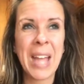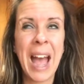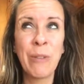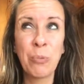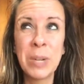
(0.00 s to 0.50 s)

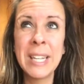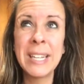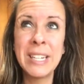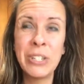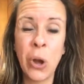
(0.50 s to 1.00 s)
I
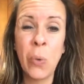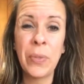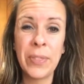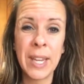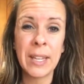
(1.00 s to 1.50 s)
really
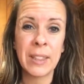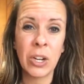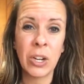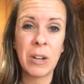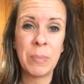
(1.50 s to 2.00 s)
don't think
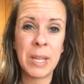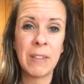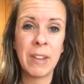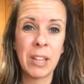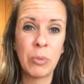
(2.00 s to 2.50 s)
they're going to be
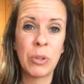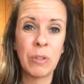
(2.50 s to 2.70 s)
available